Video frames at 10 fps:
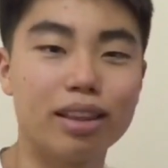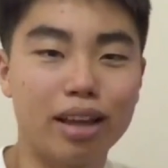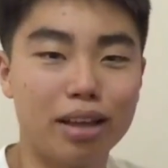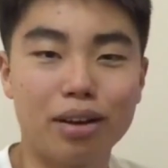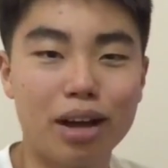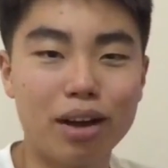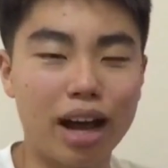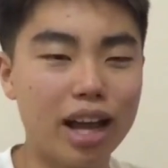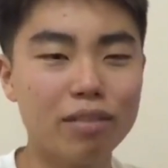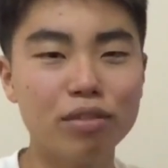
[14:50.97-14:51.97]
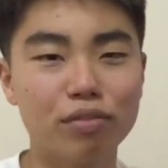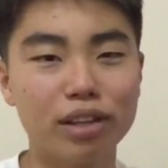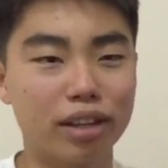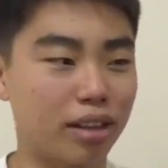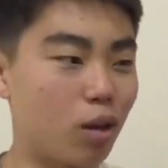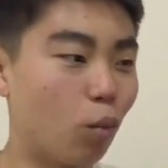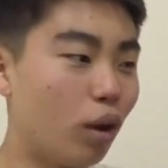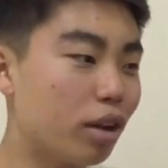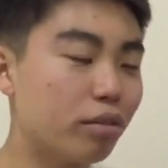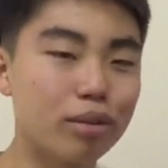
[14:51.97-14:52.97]
I have a feeling that
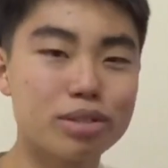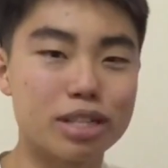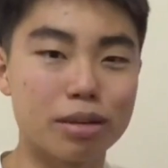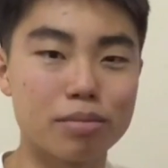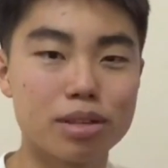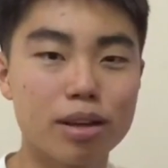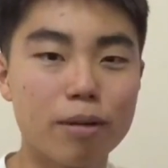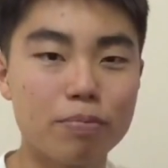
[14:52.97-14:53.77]
one of those teams